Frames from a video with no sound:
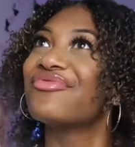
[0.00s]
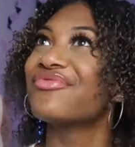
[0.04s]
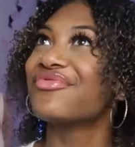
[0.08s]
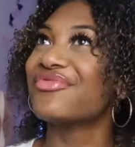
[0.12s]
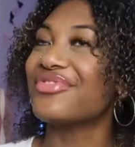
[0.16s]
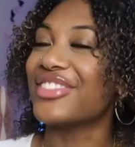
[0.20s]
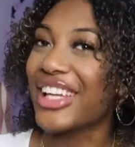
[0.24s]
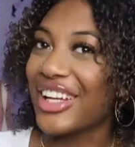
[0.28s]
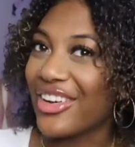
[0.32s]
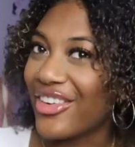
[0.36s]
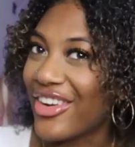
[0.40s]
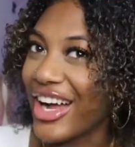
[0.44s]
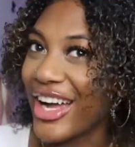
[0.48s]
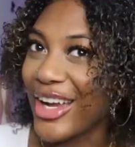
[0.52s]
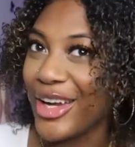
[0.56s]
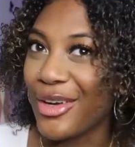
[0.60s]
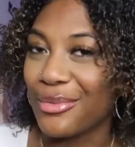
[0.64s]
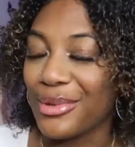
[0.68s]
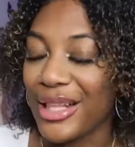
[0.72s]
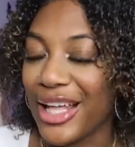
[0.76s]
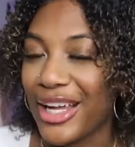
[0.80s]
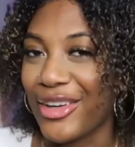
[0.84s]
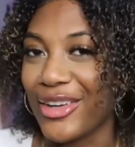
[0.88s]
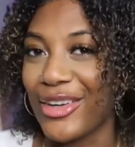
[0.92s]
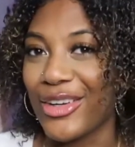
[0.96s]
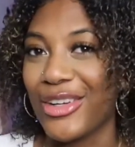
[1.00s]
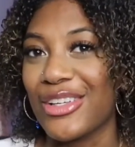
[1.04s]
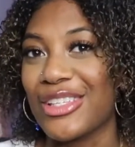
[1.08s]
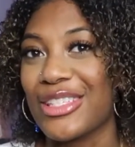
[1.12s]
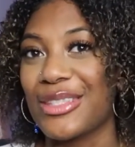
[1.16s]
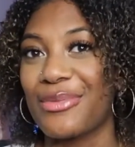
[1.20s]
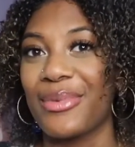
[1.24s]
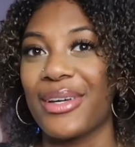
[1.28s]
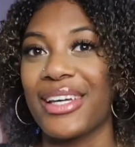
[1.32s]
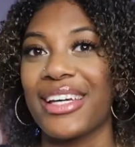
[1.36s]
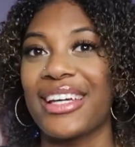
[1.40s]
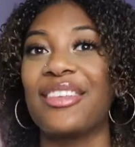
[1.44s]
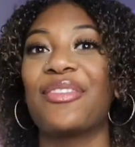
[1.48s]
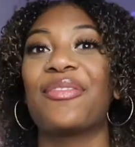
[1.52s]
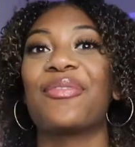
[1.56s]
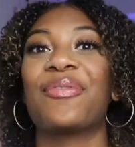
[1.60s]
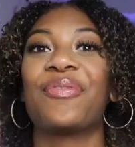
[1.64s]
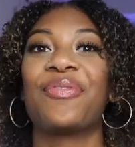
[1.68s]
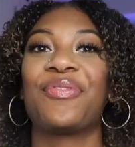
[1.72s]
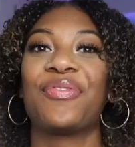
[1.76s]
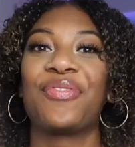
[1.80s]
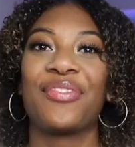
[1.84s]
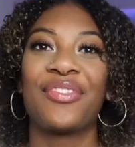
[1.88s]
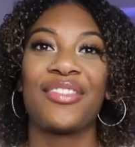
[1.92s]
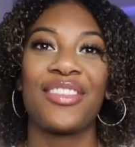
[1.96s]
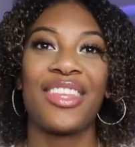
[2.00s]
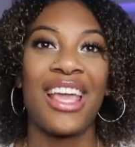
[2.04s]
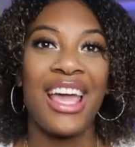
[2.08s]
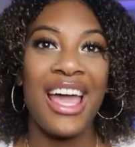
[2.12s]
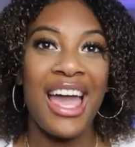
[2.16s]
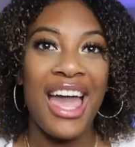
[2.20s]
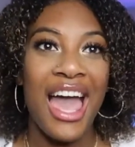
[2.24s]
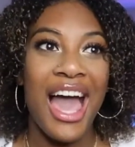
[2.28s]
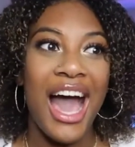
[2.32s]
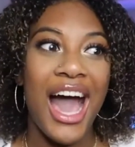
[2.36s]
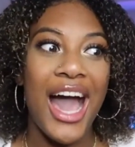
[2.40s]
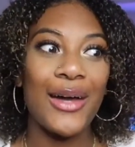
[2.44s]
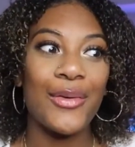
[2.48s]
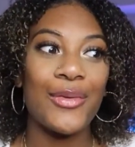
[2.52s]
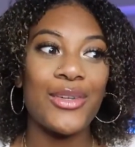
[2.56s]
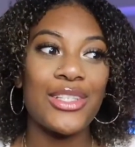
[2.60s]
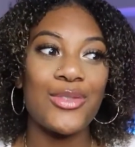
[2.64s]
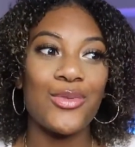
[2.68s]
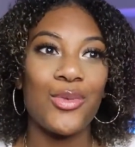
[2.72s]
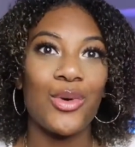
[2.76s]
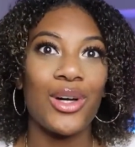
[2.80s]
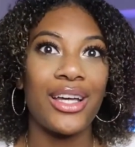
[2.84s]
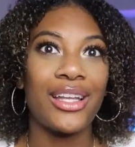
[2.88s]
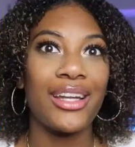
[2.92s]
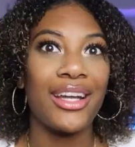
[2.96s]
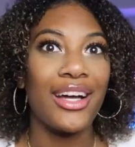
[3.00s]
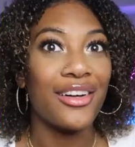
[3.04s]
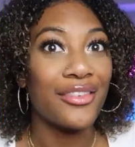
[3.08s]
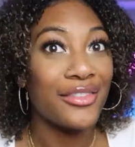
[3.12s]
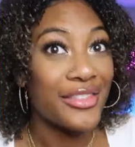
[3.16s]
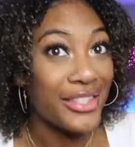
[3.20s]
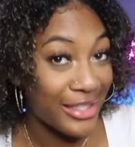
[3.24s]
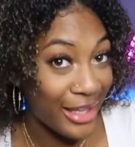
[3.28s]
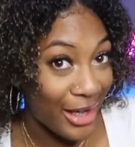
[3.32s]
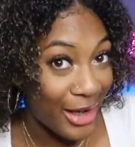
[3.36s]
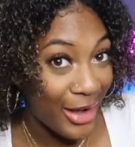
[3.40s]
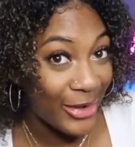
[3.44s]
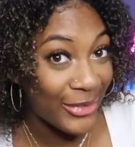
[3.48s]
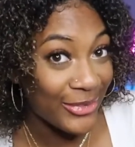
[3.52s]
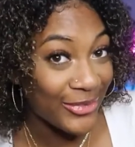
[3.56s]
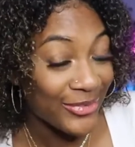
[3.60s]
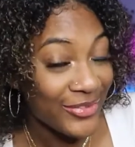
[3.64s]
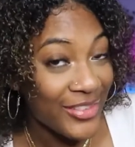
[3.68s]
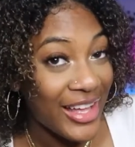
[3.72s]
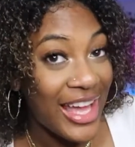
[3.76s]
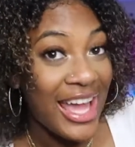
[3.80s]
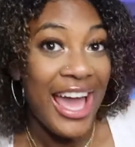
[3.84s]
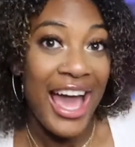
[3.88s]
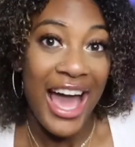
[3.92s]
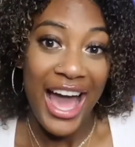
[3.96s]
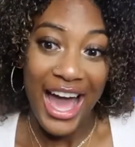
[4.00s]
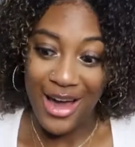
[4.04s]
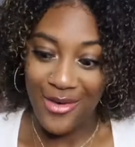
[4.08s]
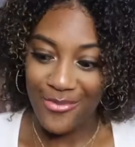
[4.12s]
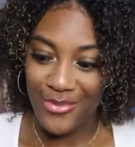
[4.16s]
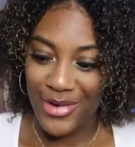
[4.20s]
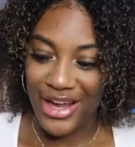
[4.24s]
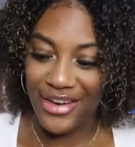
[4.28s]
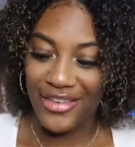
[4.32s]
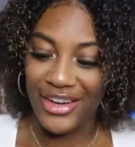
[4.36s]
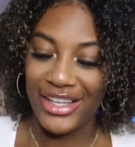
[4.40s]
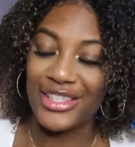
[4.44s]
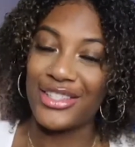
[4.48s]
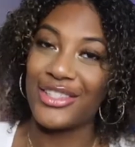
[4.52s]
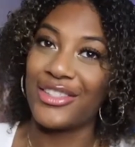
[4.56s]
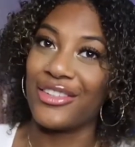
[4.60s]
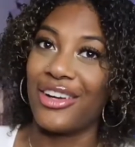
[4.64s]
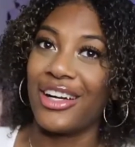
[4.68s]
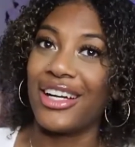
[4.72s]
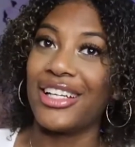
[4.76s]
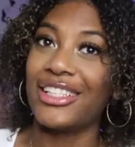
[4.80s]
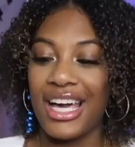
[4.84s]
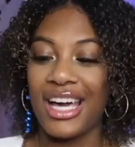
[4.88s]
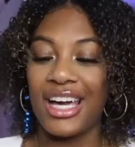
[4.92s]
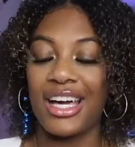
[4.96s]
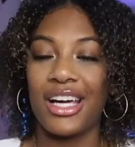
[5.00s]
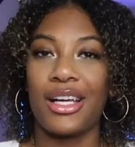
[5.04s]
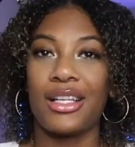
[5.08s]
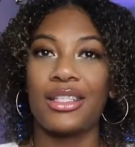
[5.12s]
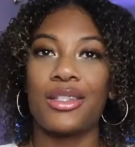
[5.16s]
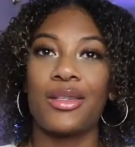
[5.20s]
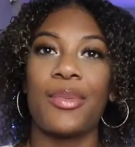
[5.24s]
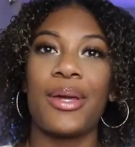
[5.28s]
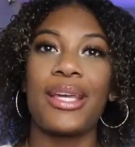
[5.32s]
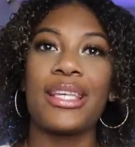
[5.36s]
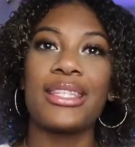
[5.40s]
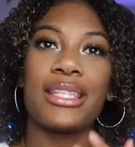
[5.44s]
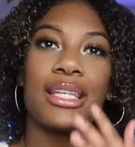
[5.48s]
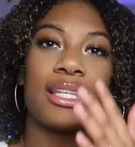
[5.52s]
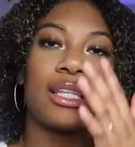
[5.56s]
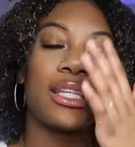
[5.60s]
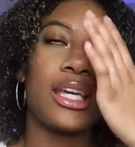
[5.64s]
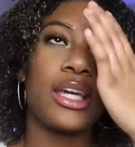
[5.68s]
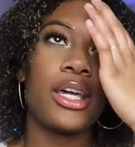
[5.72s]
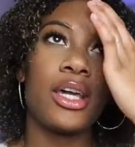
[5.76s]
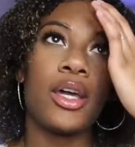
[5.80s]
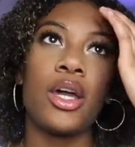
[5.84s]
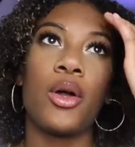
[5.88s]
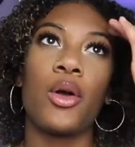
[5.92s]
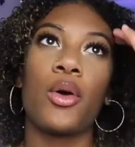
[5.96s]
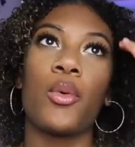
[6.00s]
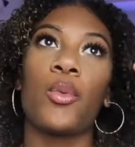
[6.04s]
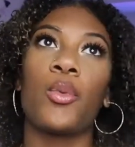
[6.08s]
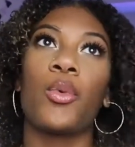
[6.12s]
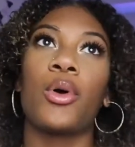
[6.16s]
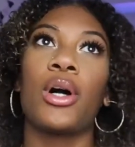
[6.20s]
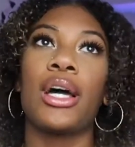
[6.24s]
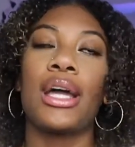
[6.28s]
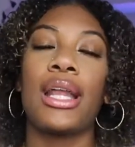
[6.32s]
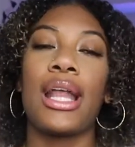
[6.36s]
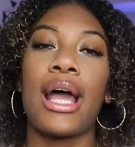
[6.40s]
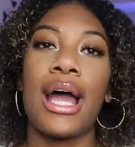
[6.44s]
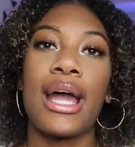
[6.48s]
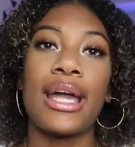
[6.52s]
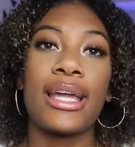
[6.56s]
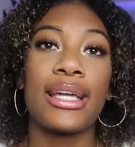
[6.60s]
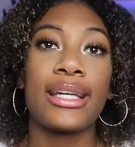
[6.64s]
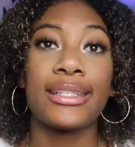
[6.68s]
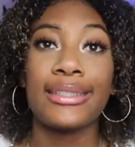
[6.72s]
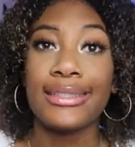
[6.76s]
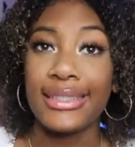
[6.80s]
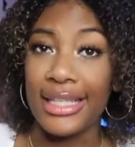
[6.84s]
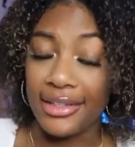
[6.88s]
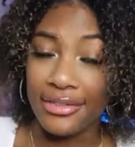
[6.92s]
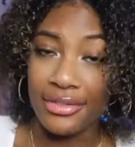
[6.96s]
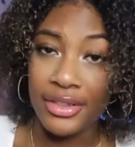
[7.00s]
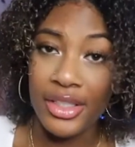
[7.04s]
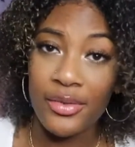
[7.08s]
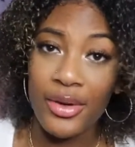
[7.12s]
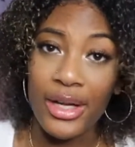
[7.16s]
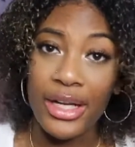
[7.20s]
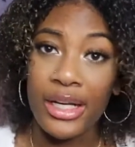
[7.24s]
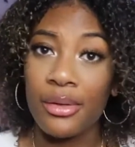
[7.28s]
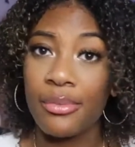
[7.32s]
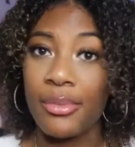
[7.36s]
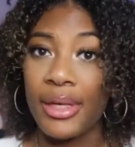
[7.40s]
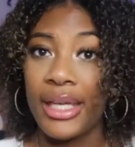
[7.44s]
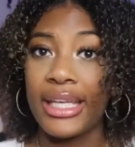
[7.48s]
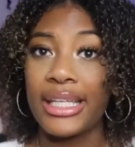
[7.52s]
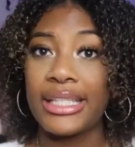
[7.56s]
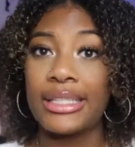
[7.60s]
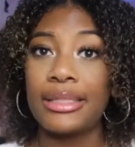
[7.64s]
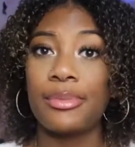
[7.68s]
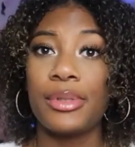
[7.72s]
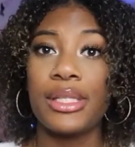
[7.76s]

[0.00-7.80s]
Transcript: they don't hire black girls, but I was one of some at my restaurant. So basically what I could definitely recommend,